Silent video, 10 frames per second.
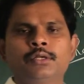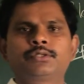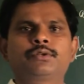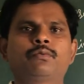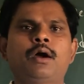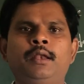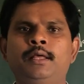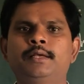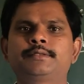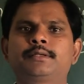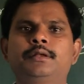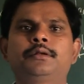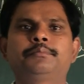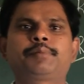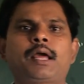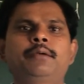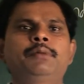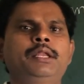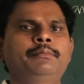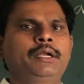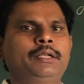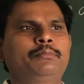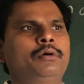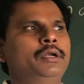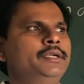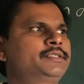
So one is primary metabolites,